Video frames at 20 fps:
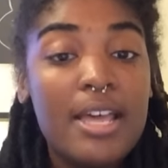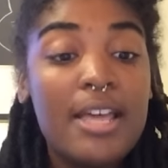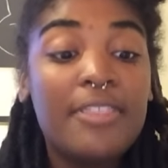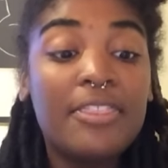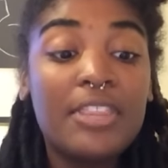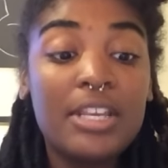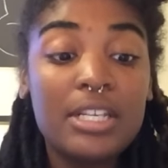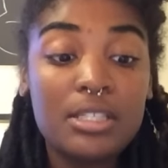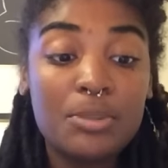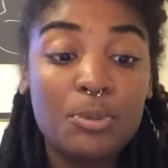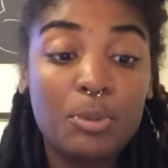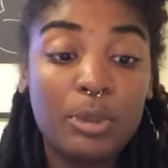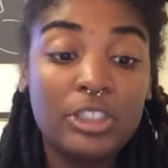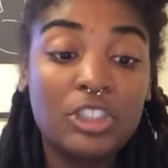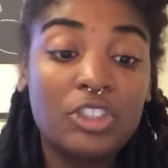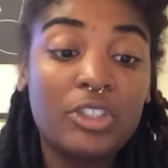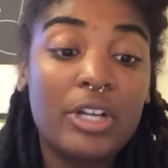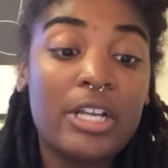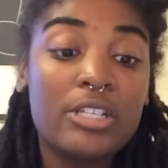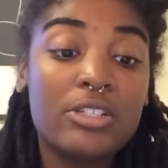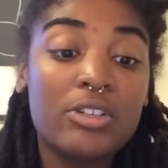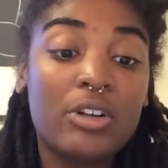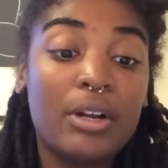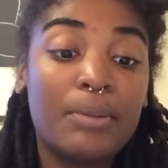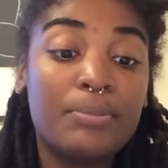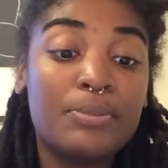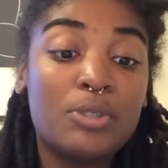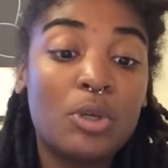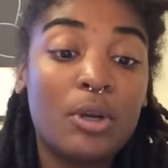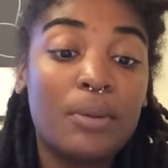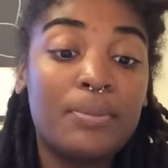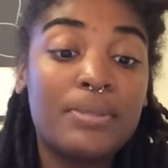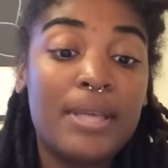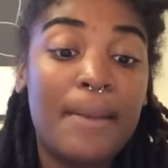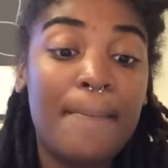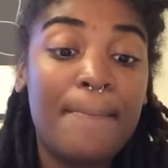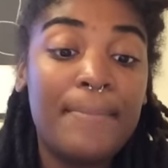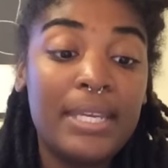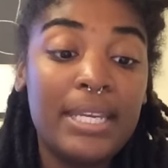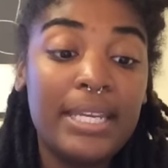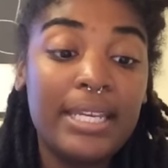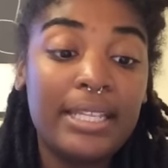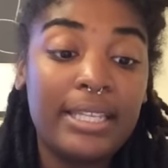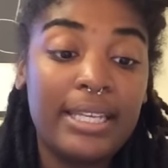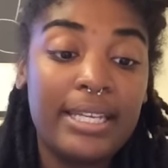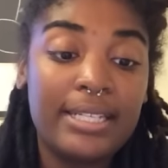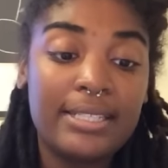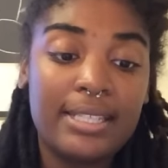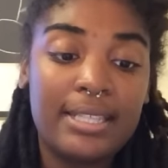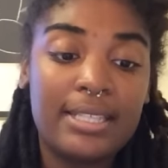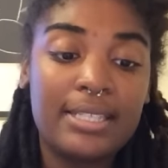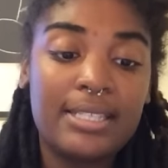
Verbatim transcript: This moisturizer absorbs immediately into the